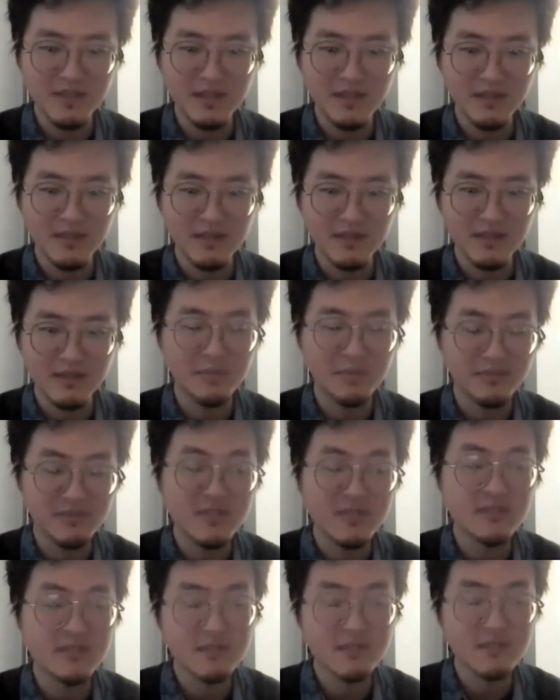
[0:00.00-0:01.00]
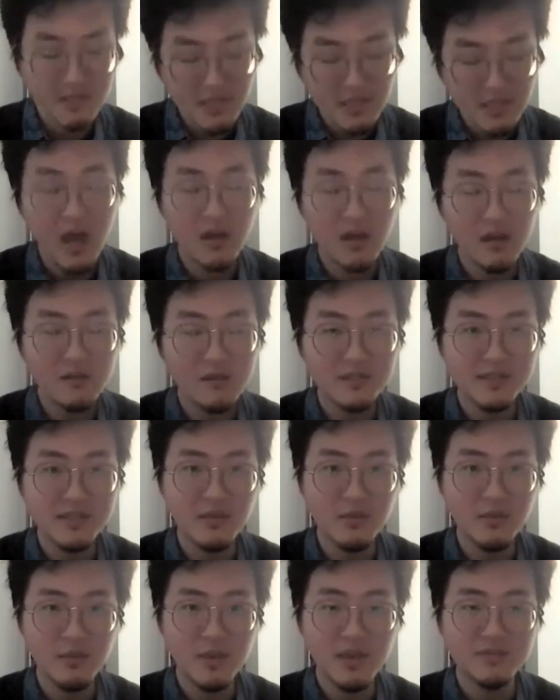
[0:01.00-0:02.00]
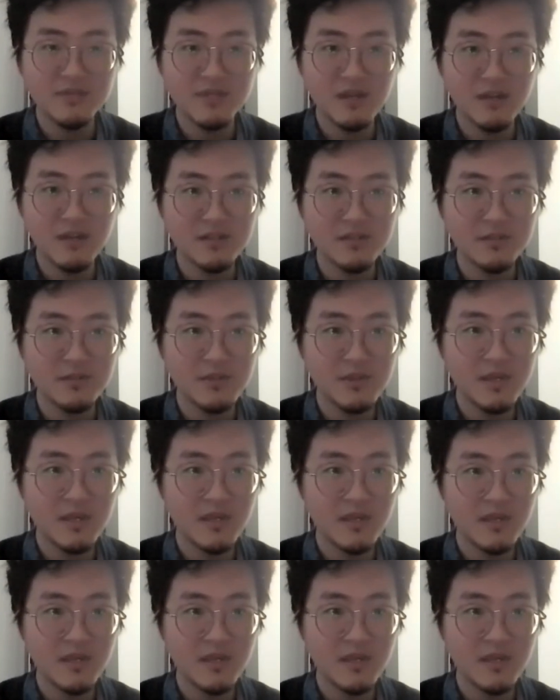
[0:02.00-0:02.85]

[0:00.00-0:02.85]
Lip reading: and some of the scholars that we have talked to